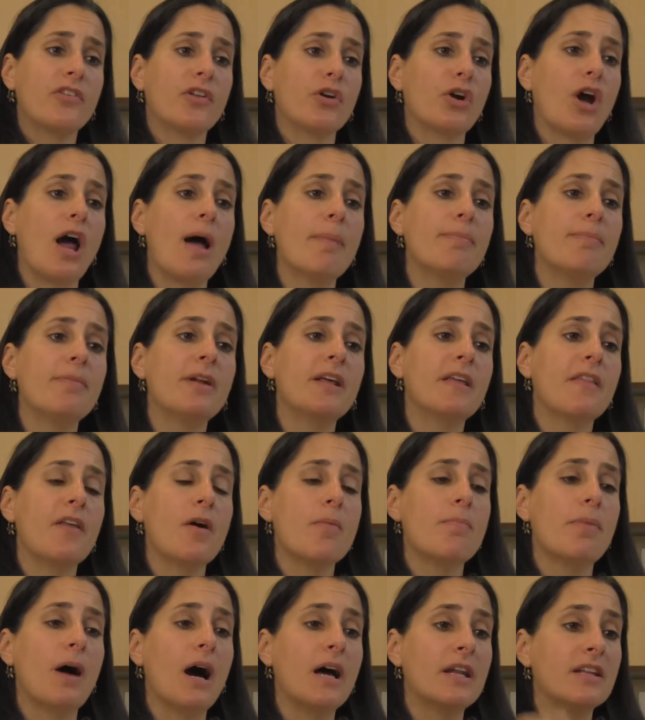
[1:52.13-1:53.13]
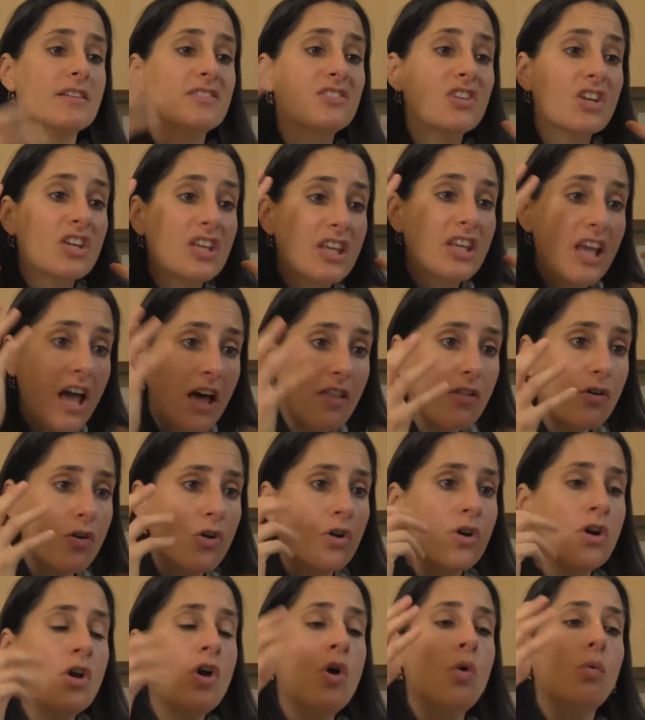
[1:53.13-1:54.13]
that are happening in their body
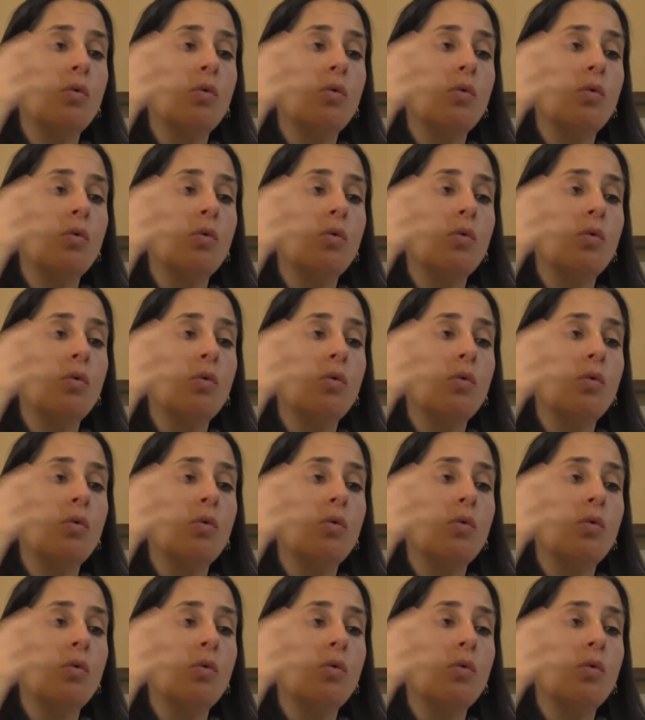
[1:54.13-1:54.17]
together